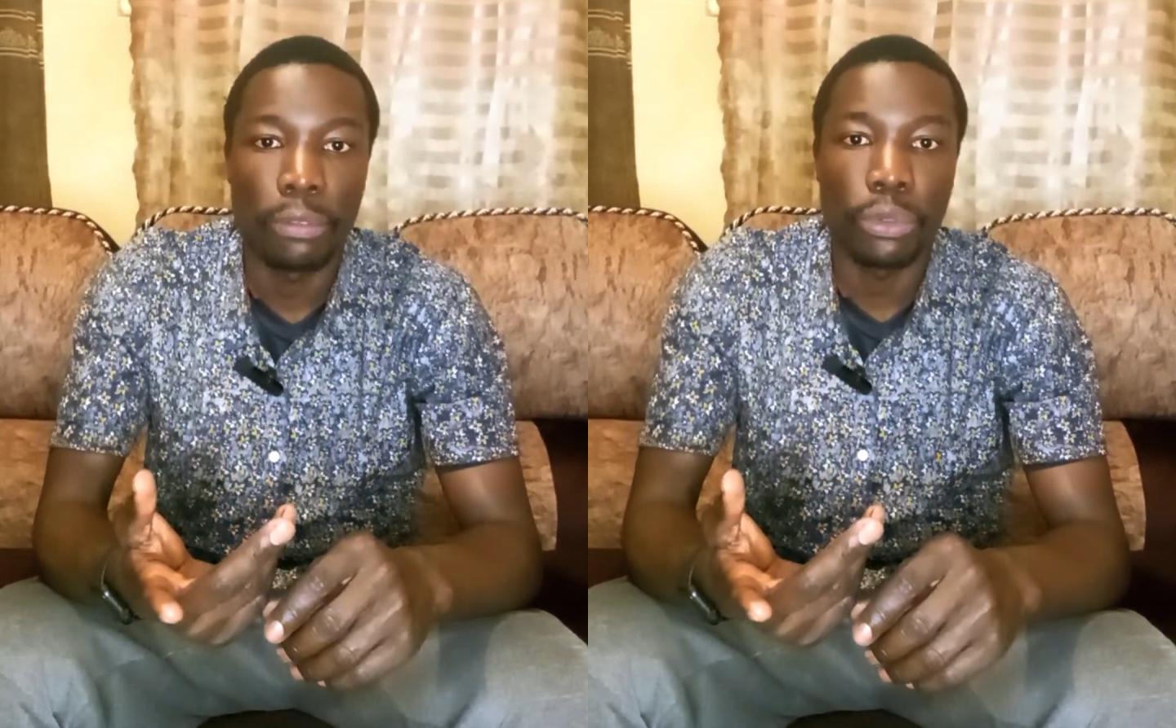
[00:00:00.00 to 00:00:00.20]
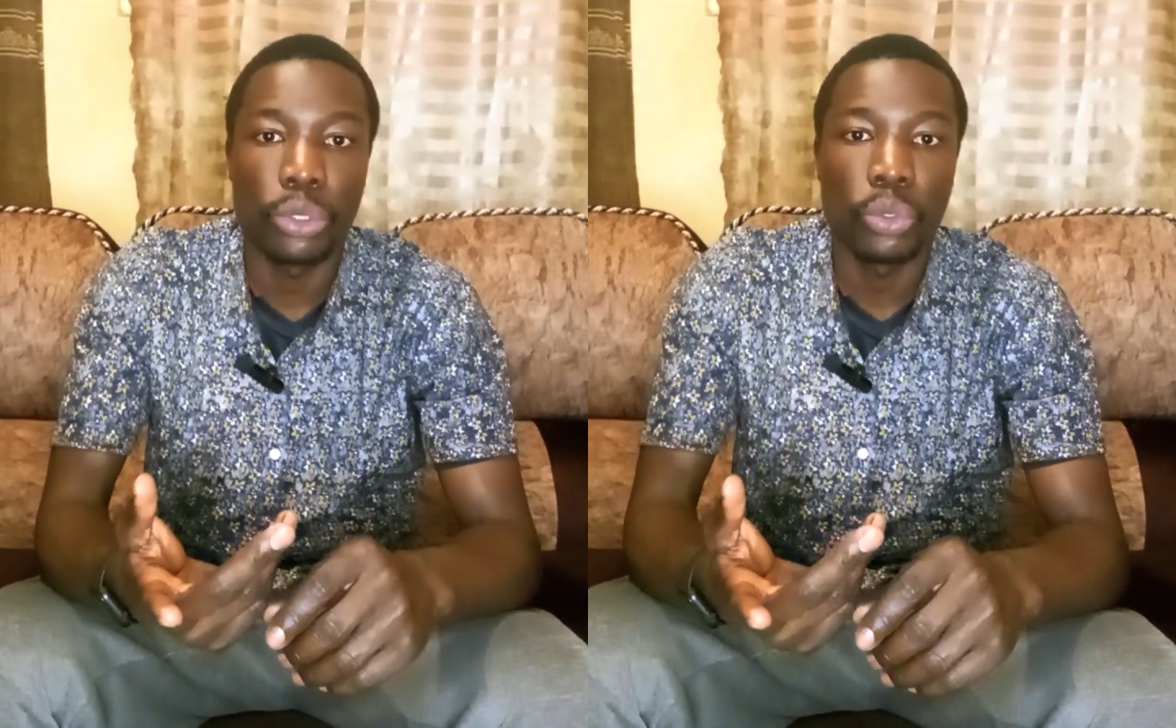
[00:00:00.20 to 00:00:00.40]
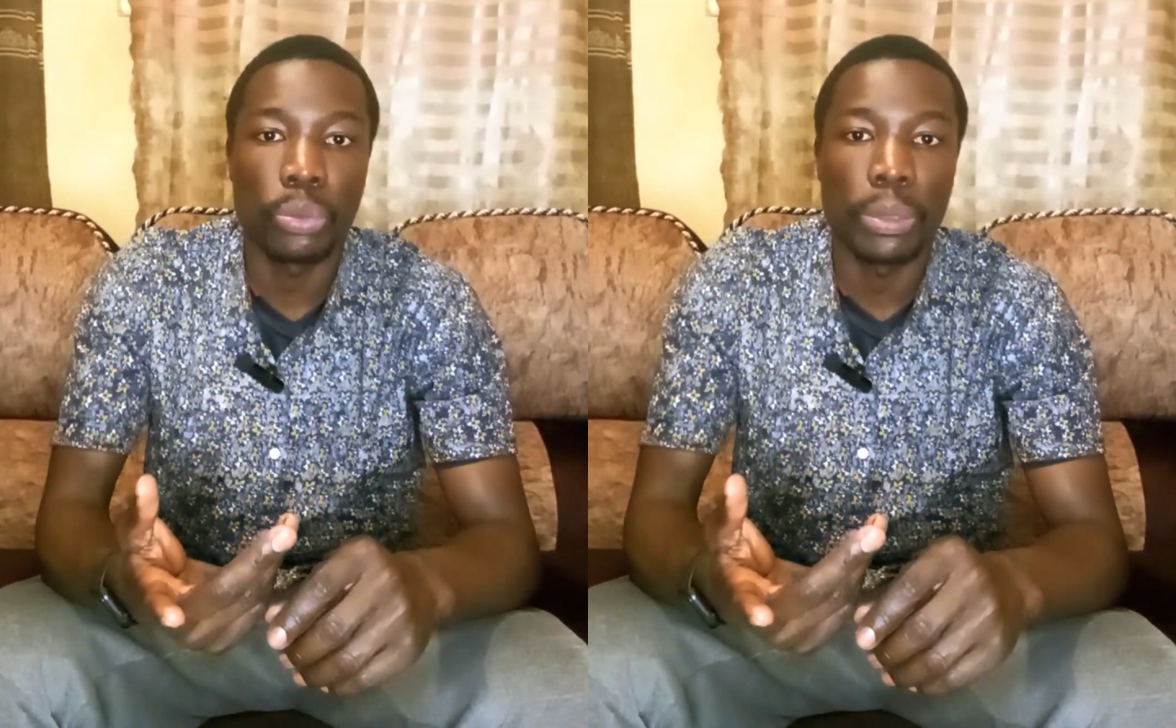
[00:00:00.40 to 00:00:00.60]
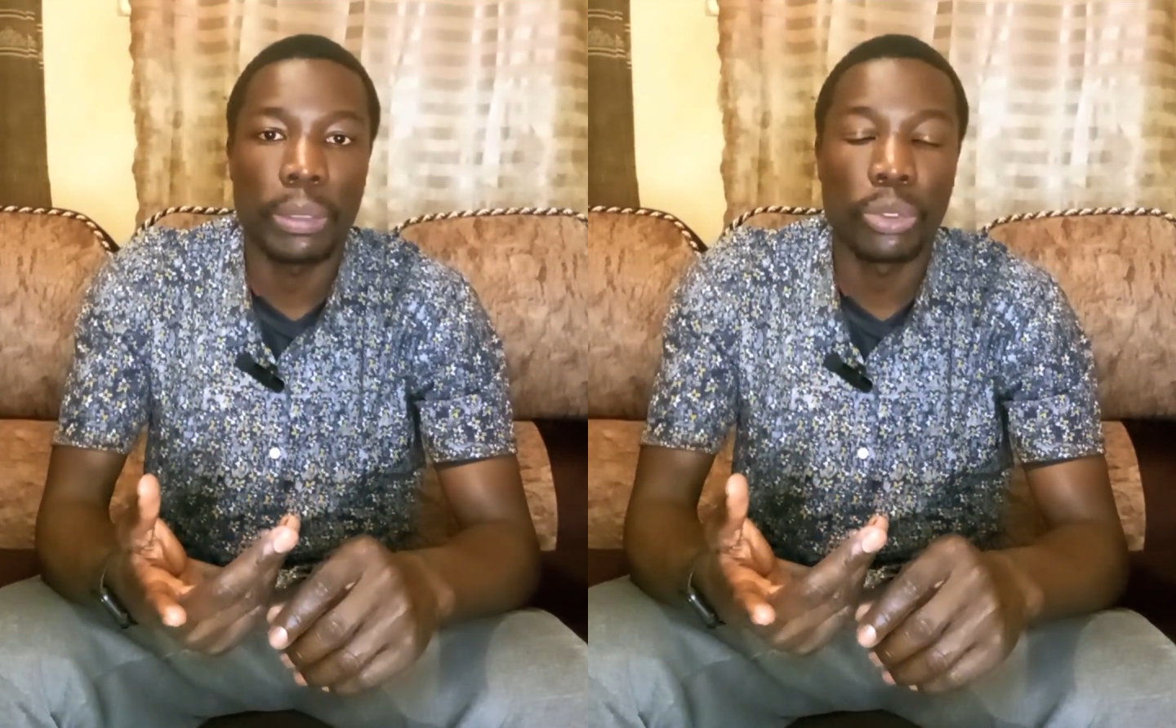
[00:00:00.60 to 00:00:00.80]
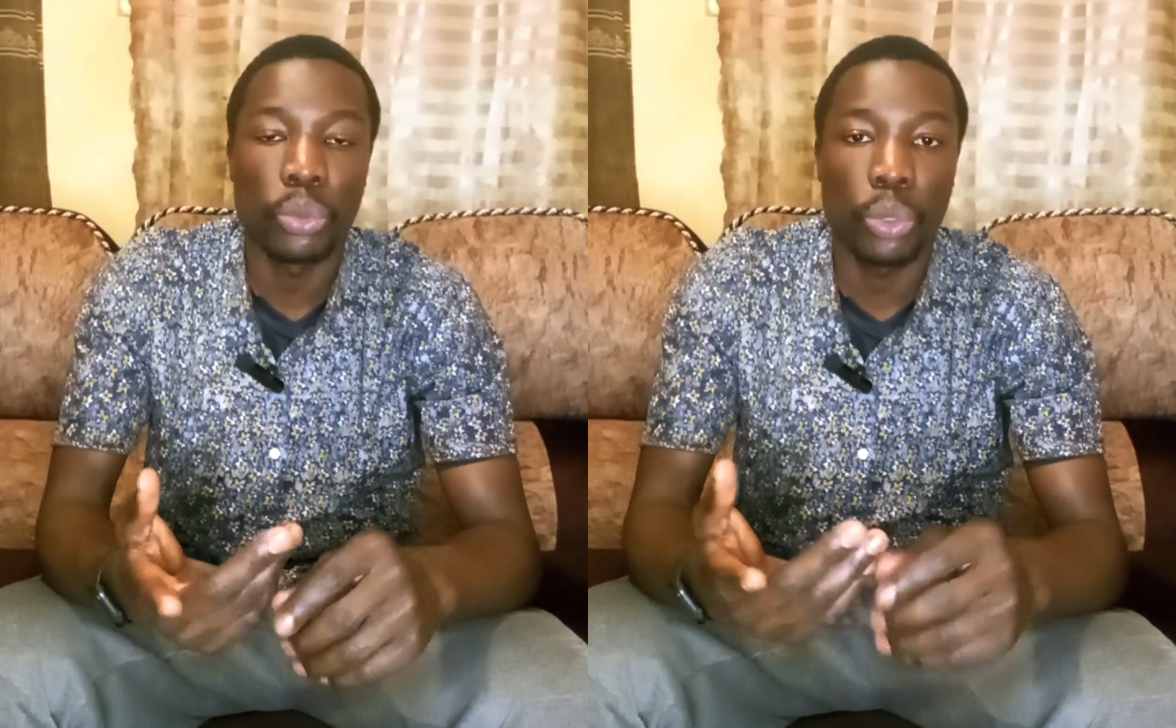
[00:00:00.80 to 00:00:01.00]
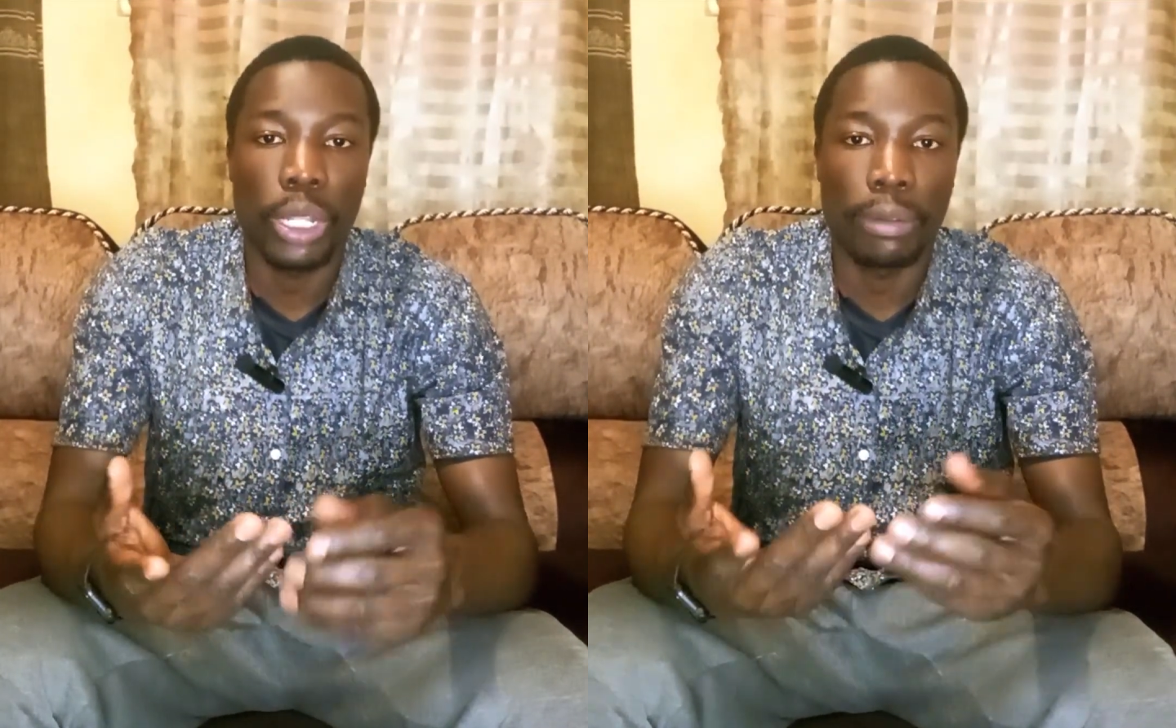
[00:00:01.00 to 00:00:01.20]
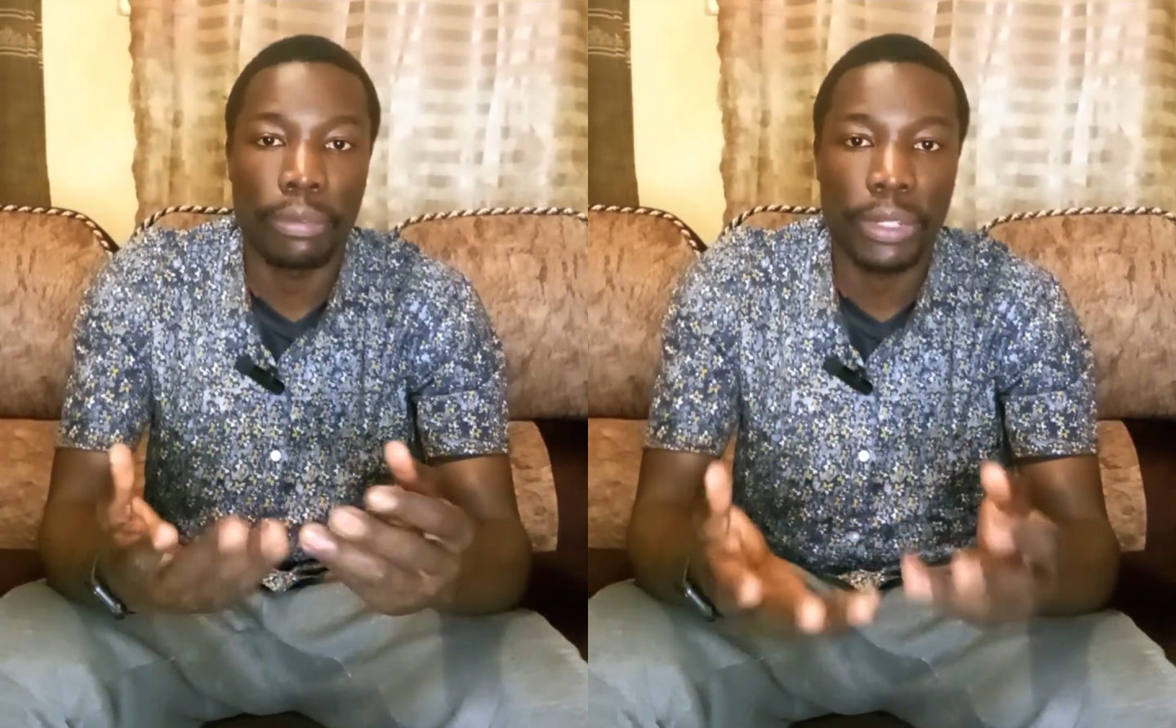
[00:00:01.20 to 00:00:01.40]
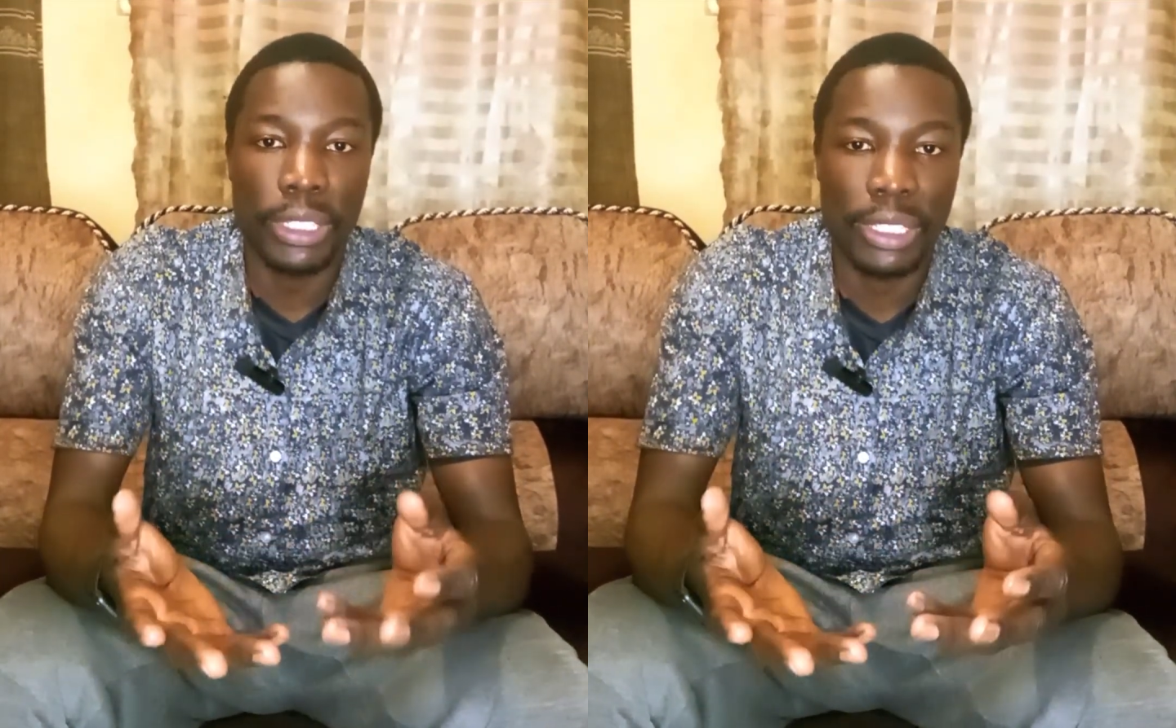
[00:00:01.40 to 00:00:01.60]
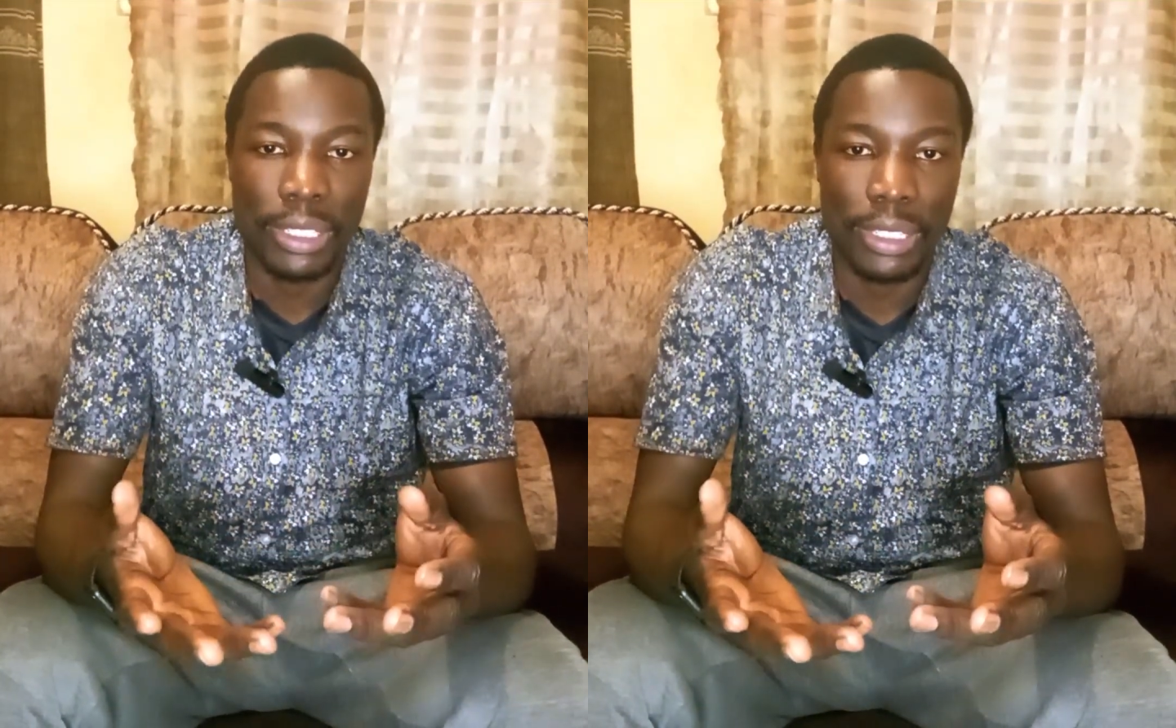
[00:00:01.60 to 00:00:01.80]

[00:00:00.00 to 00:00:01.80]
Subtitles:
for you to be able to invest